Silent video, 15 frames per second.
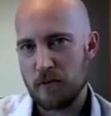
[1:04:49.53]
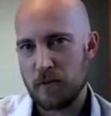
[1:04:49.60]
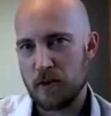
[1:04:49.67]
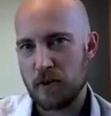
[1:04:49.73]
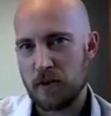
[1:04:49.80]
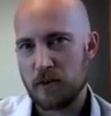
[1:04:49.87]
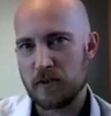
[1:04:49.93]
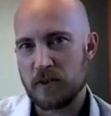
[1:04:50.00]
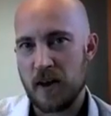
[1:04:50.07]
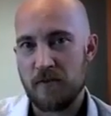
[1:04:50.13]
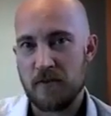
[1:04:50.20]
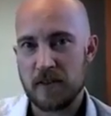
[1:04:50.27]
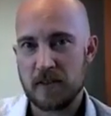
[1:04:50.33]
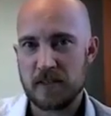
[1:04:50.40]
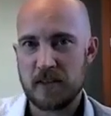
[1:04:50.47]
your
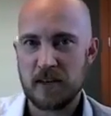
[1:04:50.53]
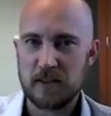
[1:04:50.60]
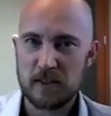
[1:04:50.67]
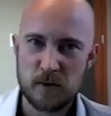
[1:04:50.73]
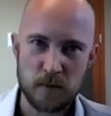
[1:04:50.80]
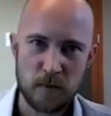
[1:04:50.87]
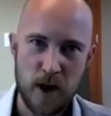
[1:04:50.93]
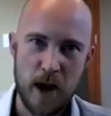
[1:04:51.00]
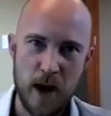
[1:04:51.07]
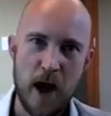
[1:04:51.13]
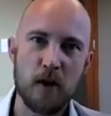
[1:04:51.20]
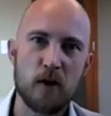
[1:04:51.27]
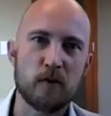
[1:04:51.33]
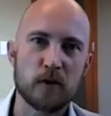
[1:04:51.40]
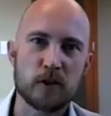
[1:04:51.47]
deficit spread
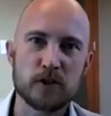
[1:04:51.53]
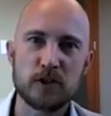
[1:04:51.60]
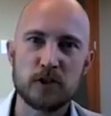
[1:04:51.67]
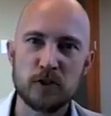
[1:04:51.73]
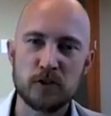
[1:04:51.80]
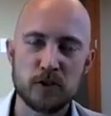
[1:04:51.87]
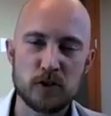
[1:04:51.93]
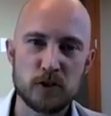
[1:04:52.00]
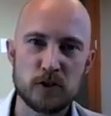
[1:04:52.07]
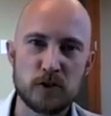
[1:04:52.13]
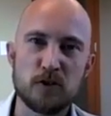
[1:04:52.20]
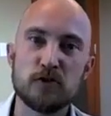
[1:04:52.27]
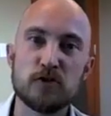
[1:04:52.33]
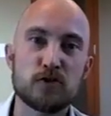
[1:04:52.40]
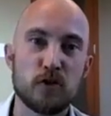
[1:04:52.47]
out over
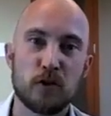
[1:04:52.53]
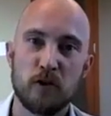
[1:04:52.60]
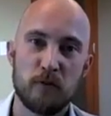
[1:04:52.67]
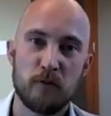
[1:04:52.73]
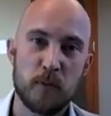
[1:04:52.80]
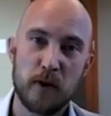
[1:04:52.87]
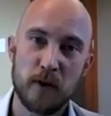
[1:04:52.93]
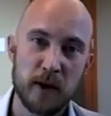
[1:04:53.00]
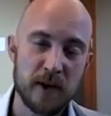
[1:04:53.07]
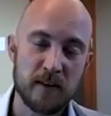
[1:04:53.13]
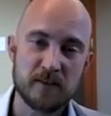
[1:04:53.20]
too short of period.